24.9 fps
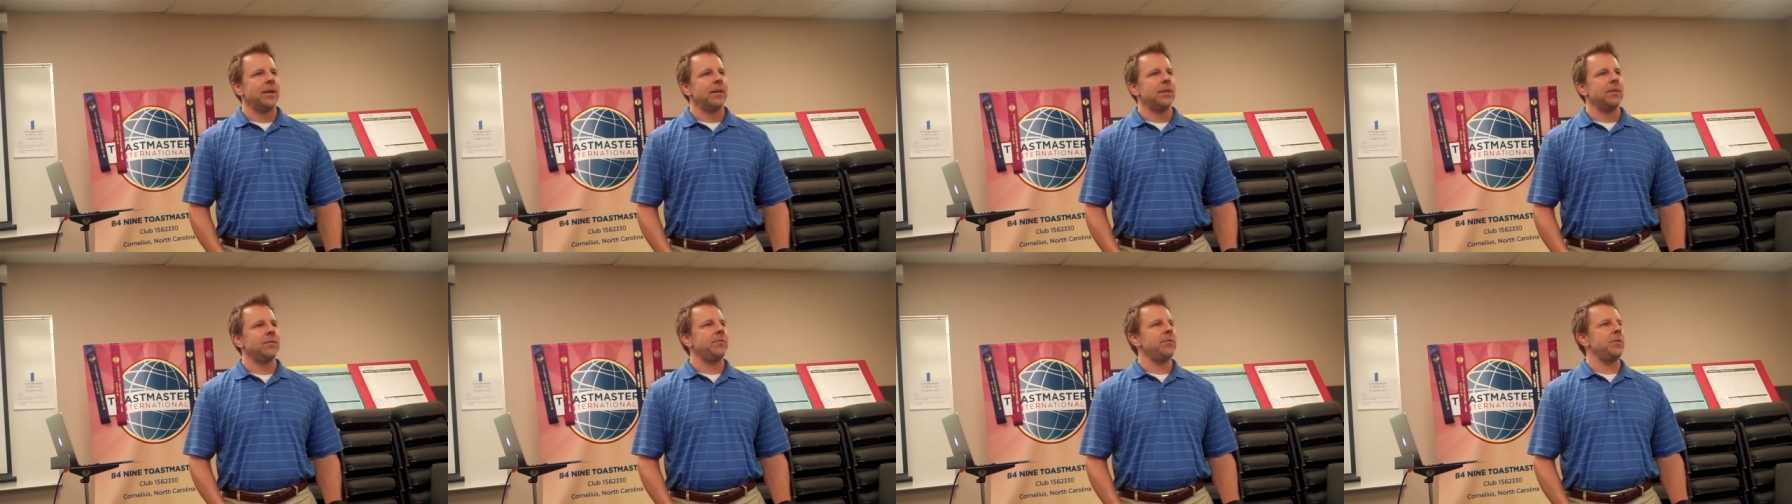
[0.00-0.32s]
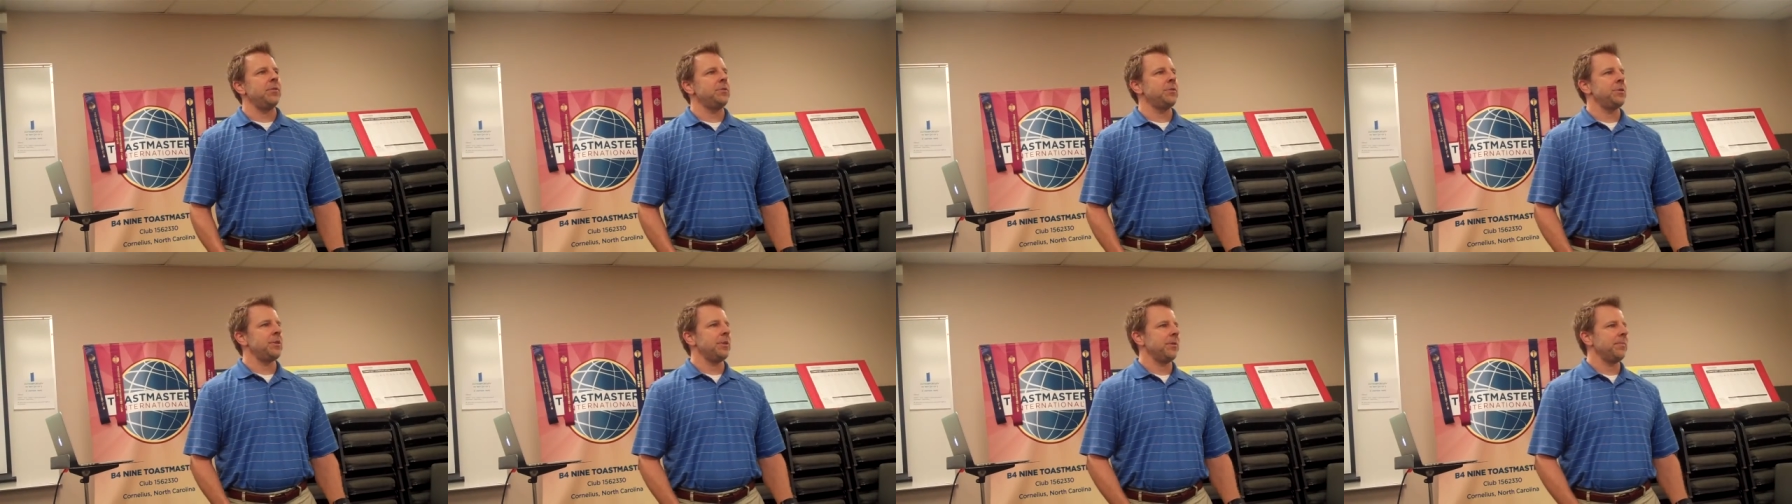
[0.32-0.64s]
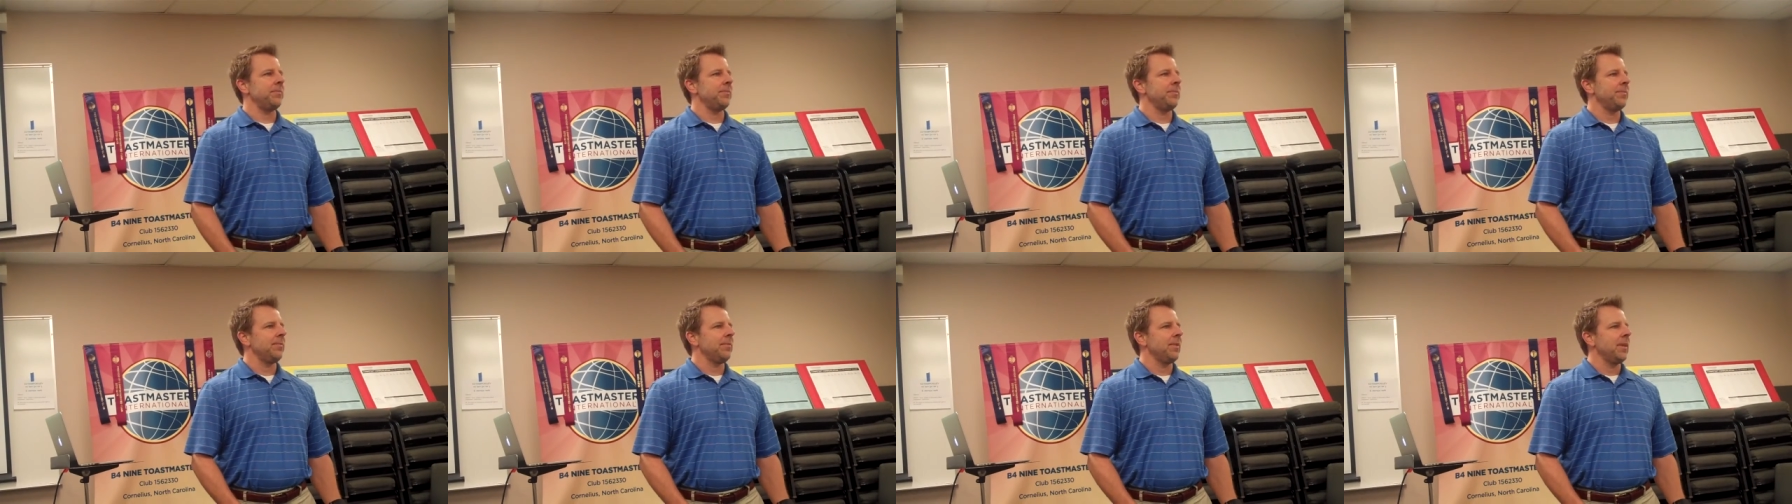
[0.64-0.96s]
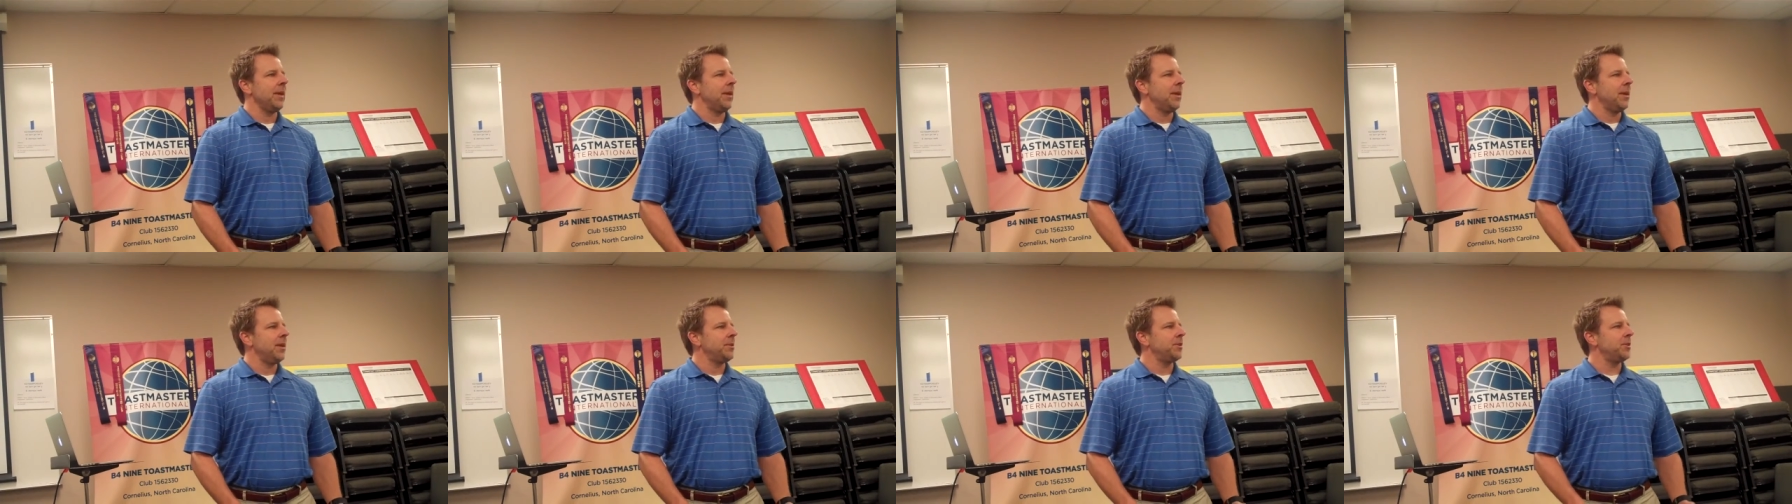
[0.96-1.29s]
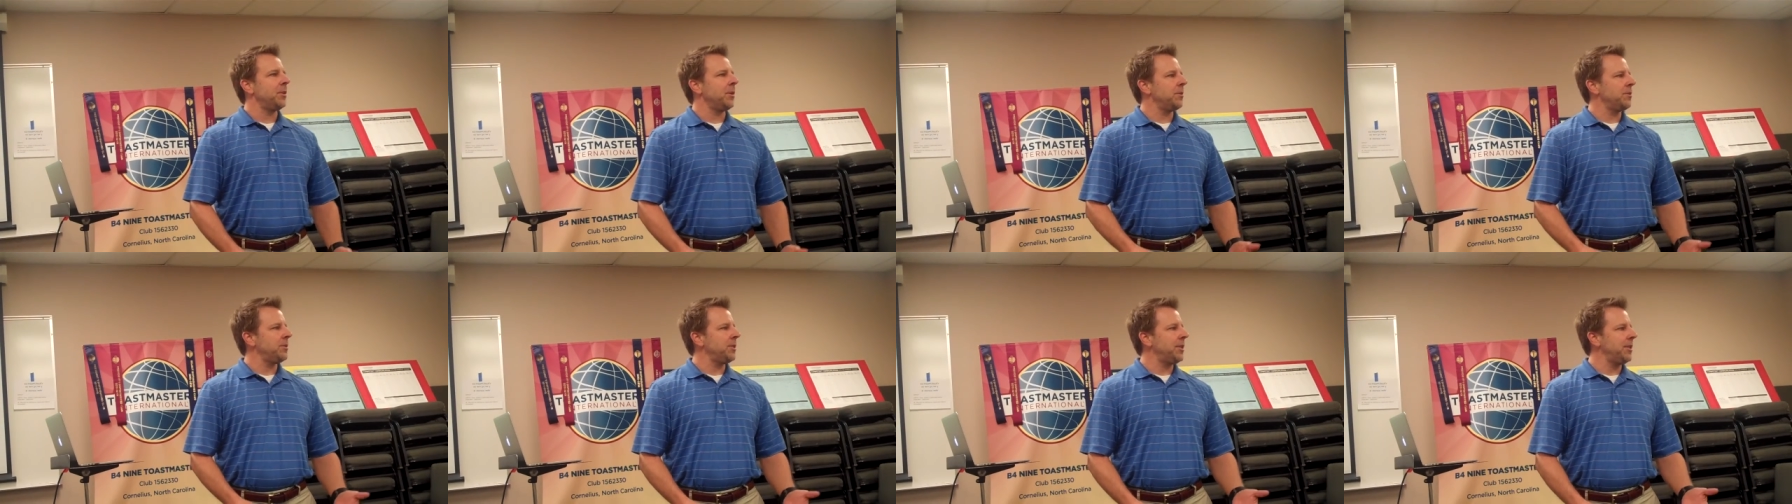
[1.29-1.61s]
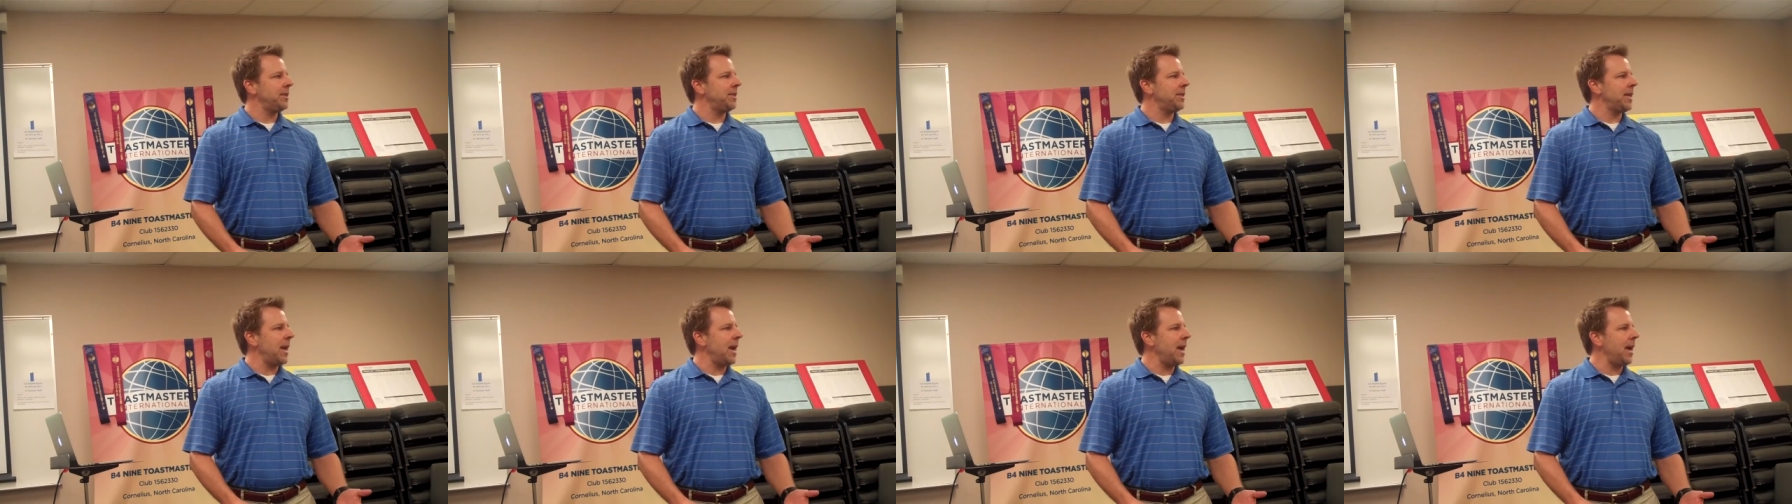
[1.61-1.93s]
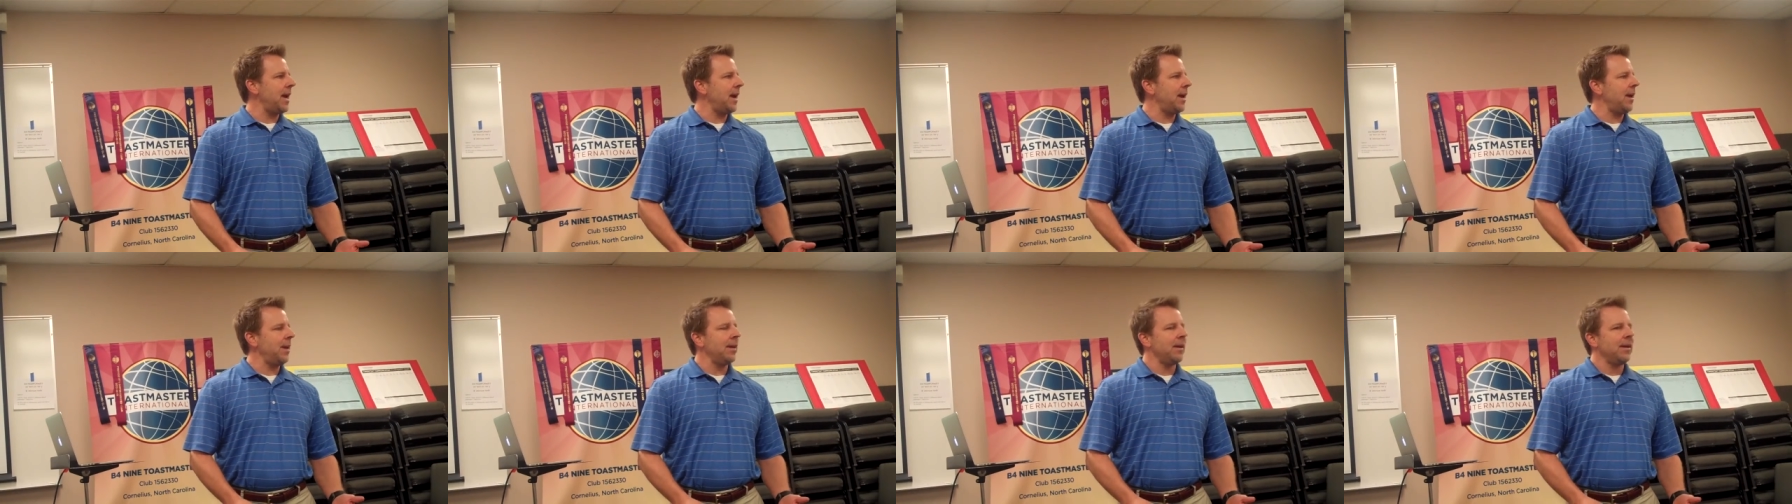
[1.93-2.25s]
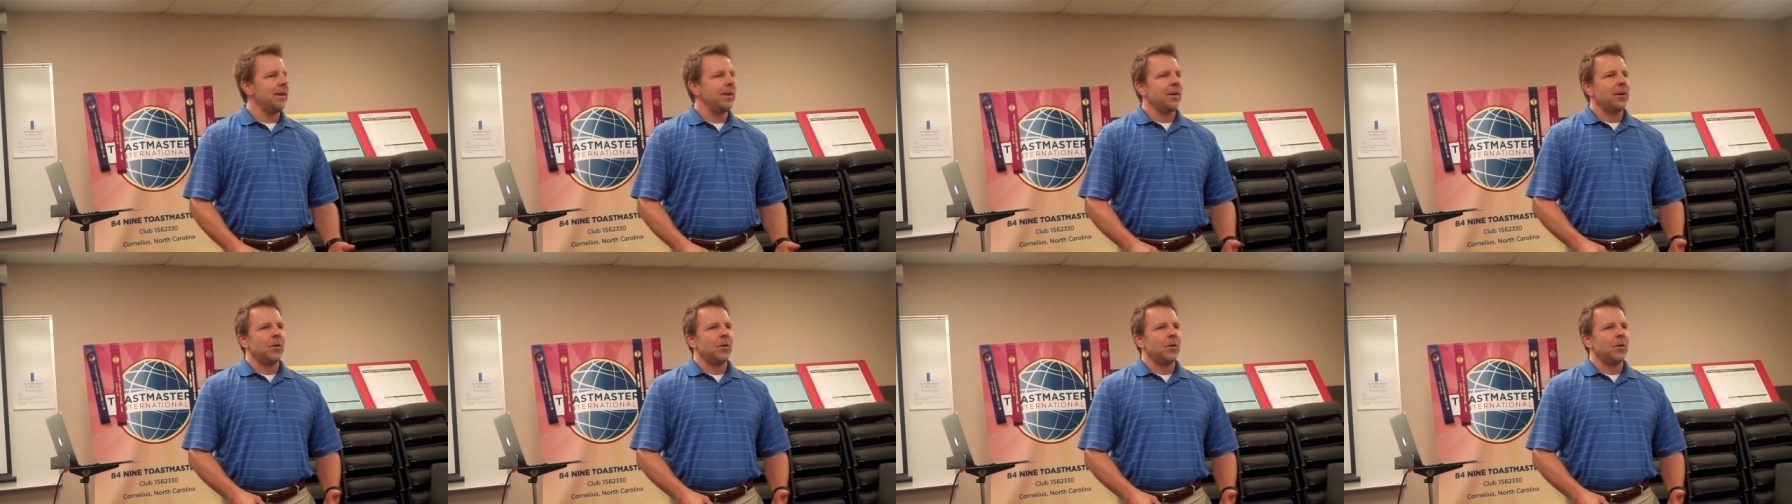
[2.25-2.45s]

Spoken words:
in the future? So today,